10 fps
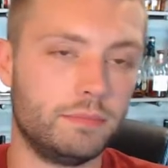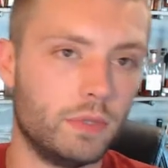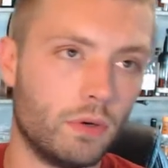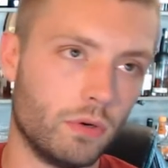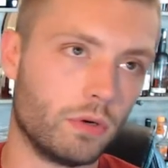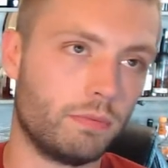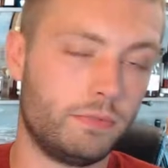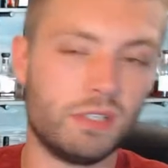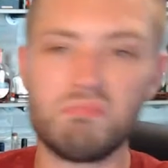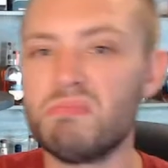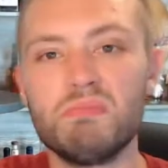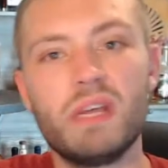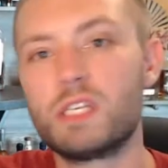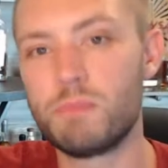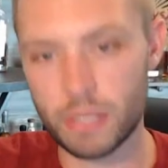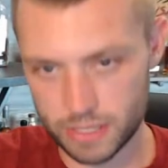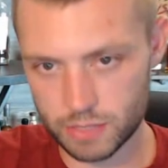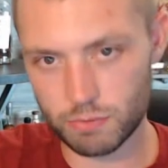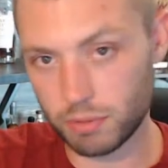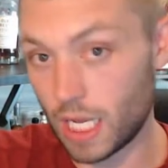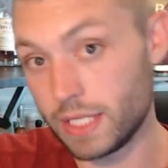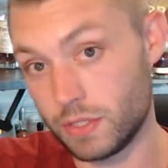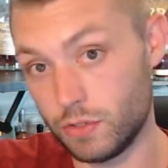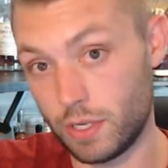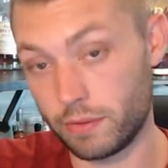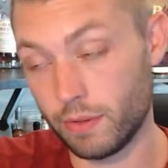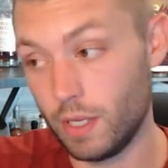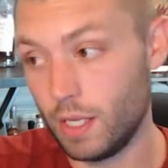or just experiences with blinds in general,